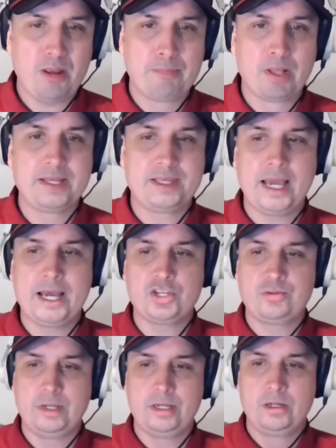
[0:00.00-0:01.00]
Blake
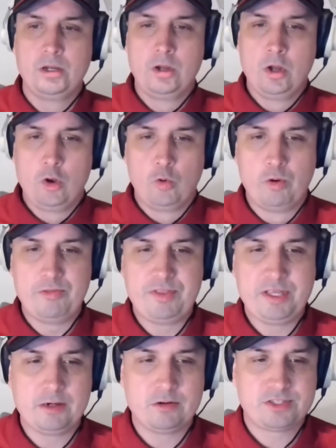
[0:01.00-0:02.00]
Cashman with
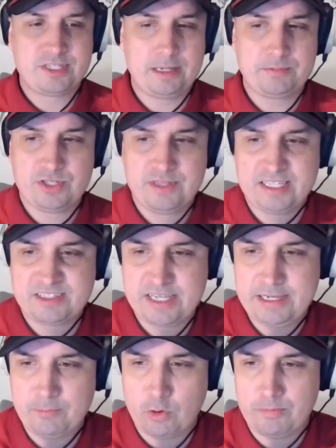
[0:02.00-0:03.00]
the interception, that's
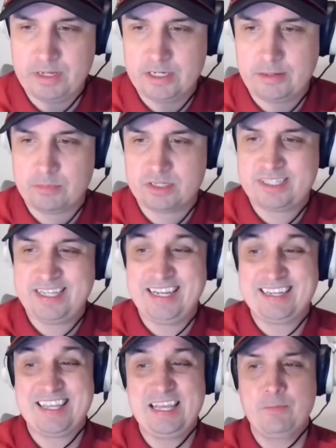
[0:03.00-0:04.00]
key moment number
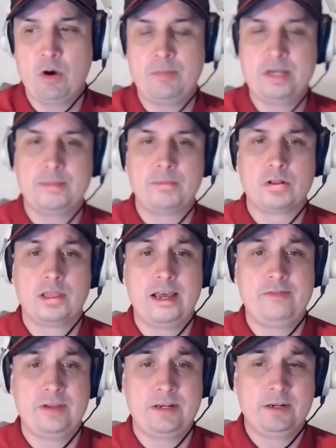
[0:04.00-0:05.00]
10. Key moment number
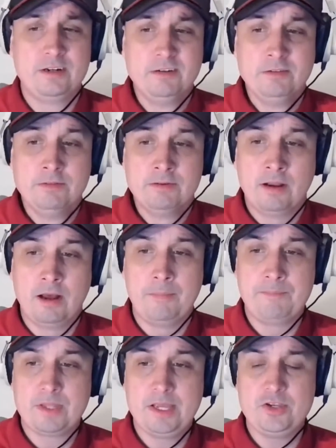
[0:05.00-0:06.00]
11,
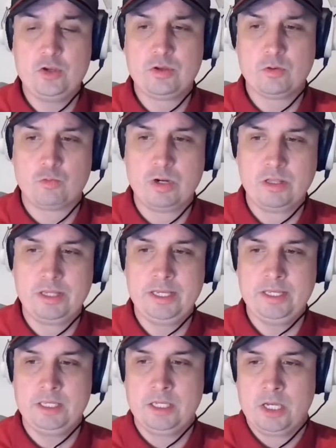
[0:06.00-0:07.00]
and you could
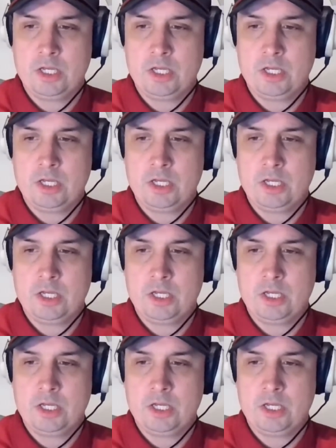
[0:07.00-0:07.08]
really